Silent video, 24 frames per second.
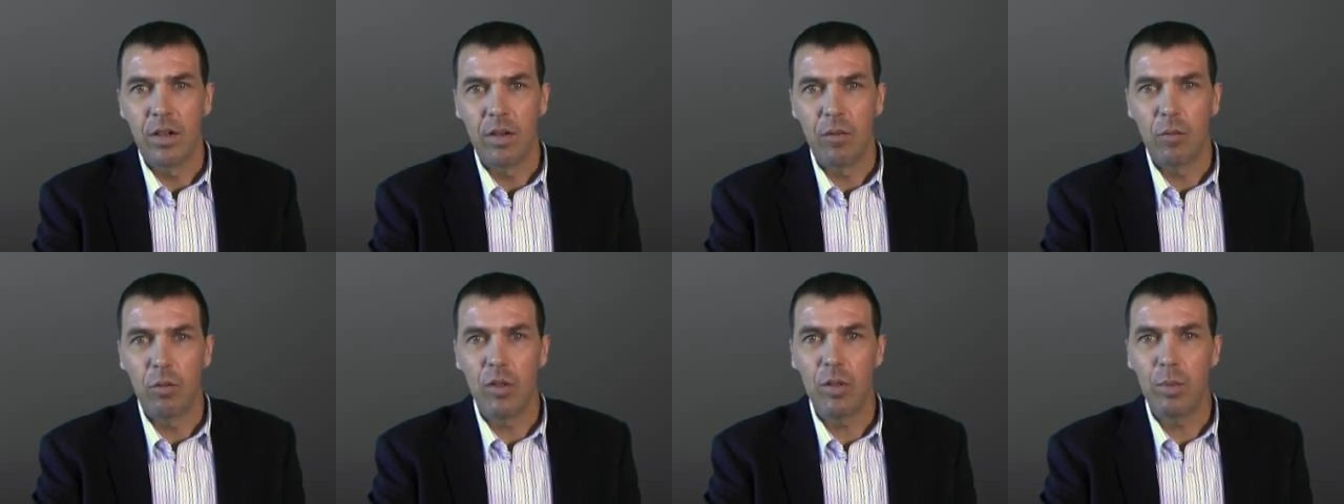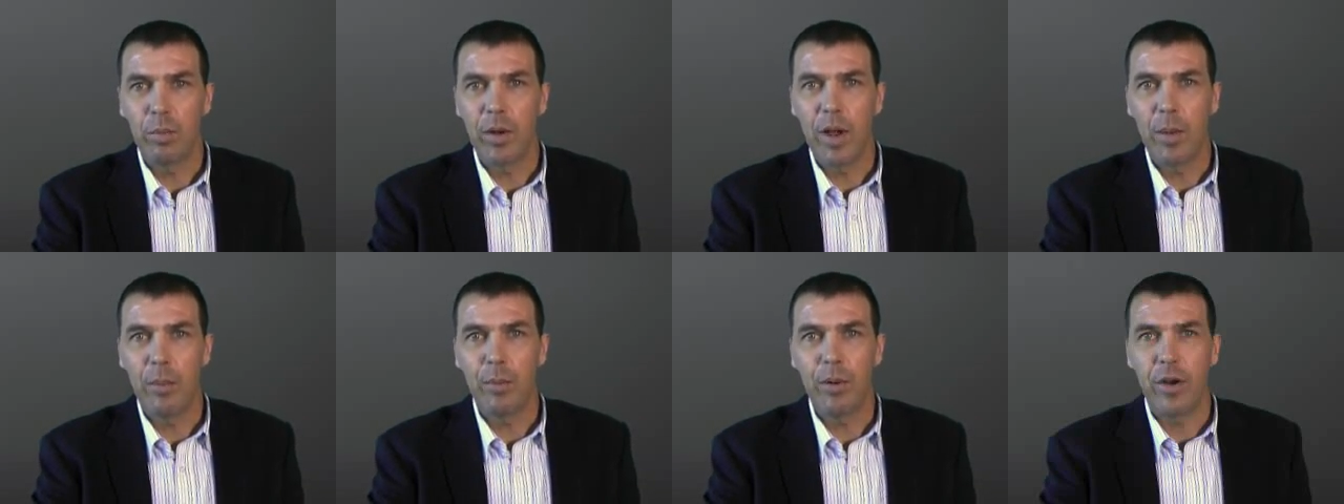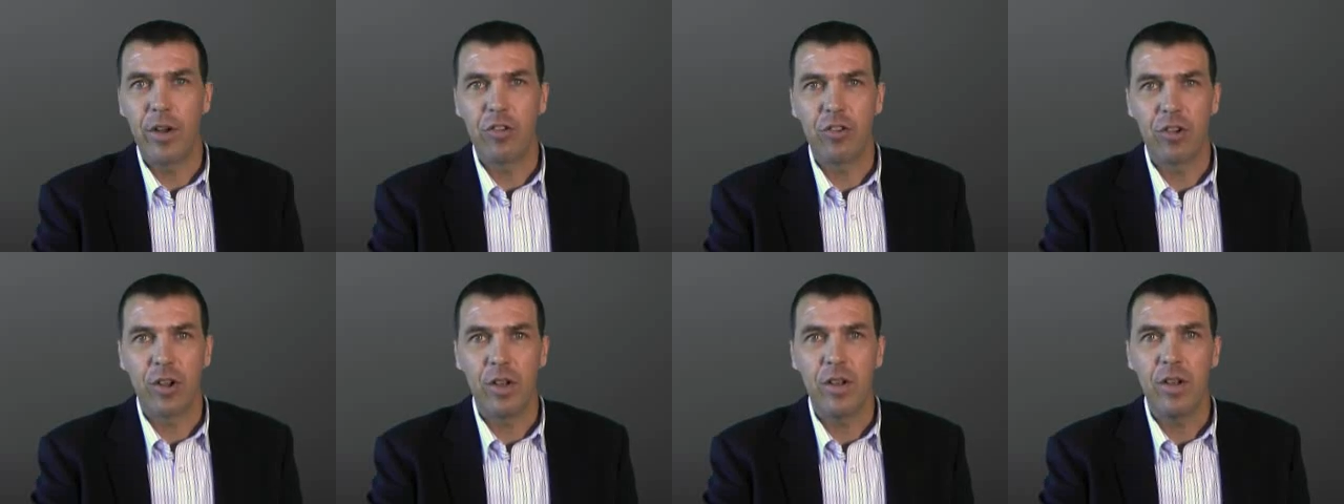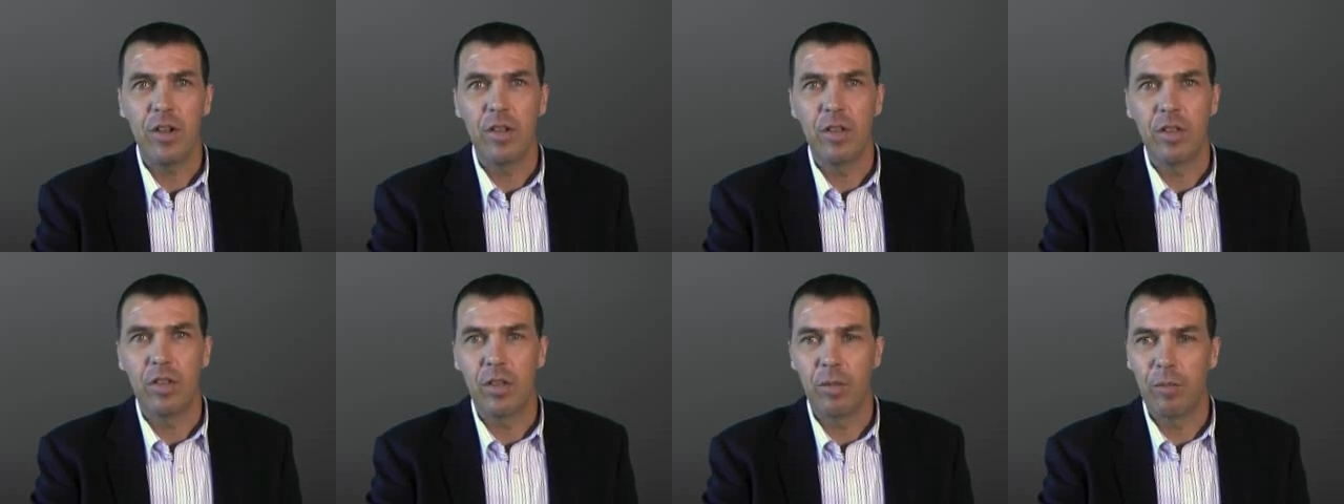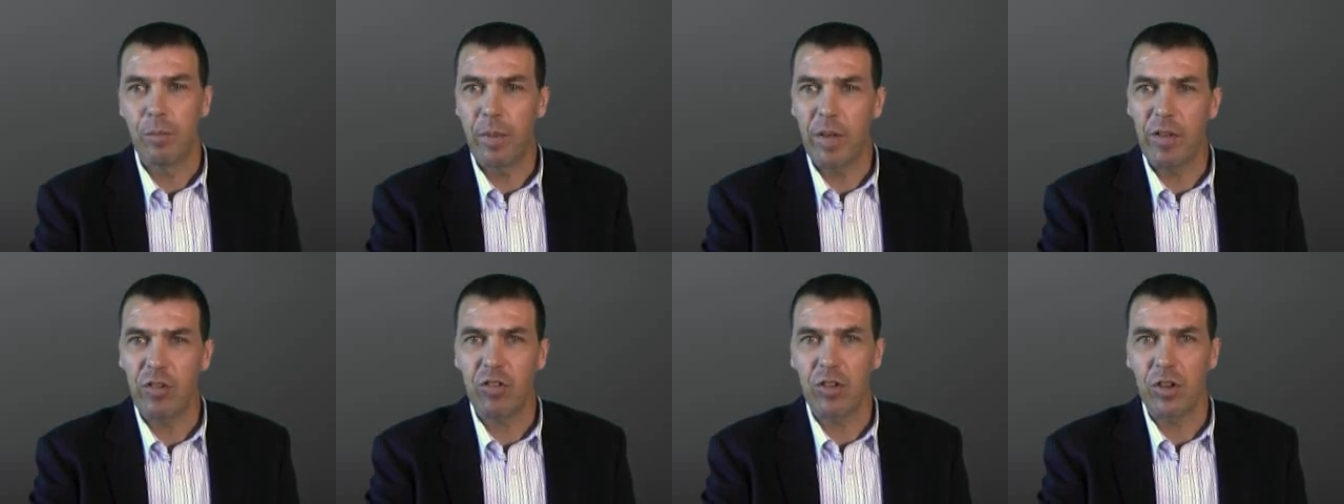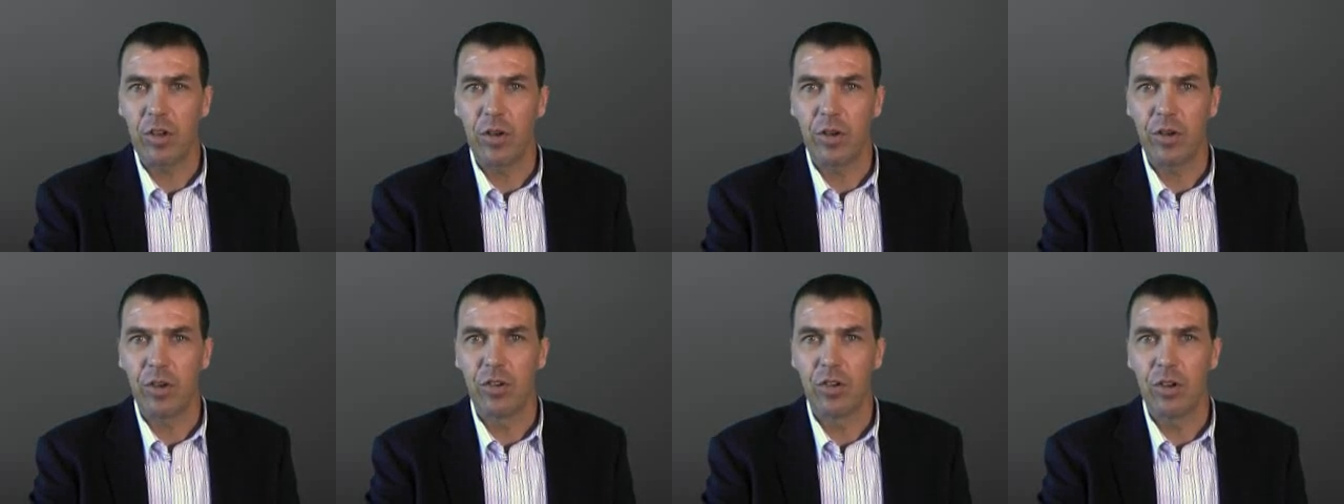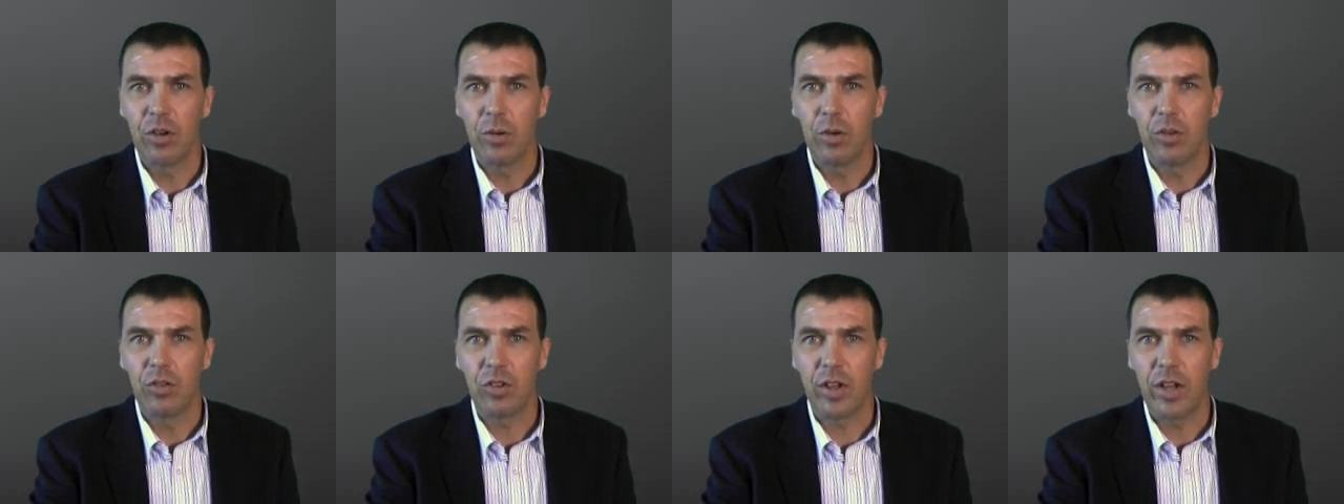with blood pressure, the best thing you can do is